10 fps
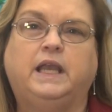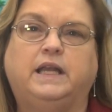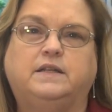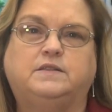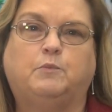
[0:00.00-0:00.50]

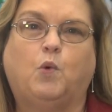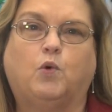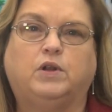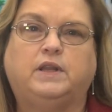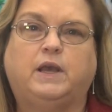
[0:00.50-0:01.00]
It is
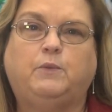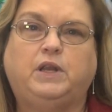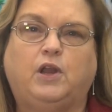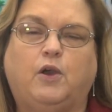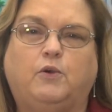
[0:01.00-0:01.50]
important that we
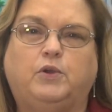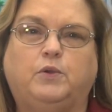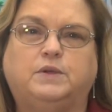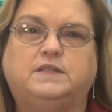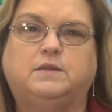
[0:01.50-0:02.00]
know
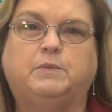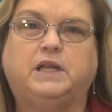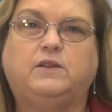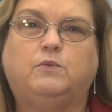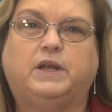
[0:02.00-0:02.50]
who has
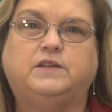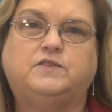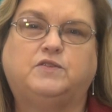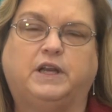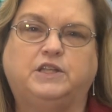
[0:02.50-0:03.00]
submitted the
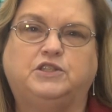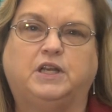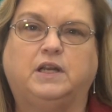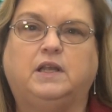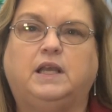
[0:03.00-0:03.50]

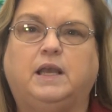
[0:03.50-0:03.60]
registration,